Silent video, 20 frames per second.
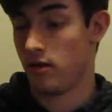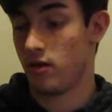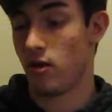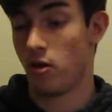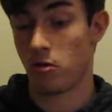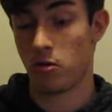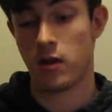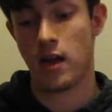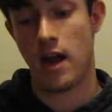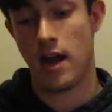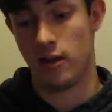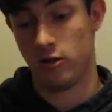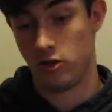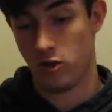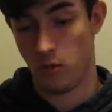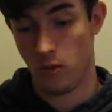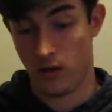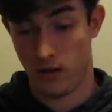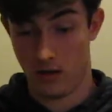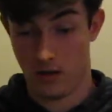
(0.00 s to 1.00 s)

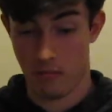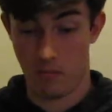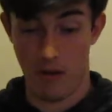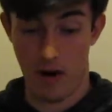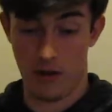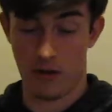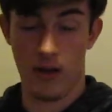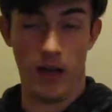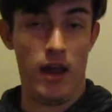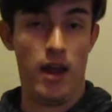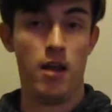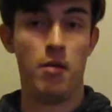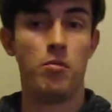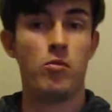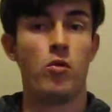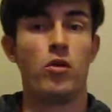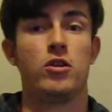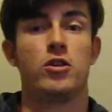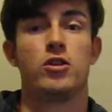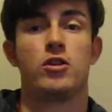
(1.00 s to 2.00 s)
gargantuan compared to him,
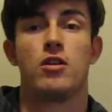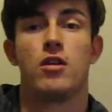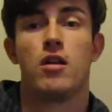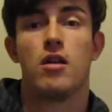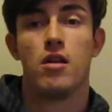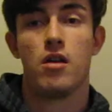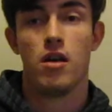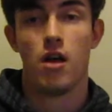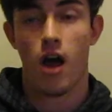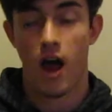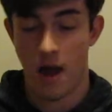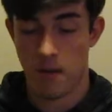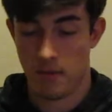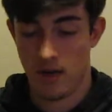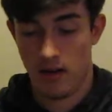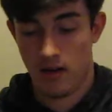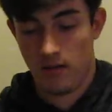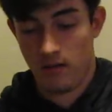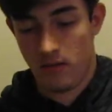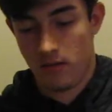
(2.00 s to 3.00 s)
which, I
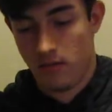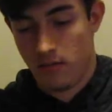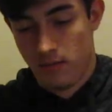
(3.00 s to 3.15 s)
mean,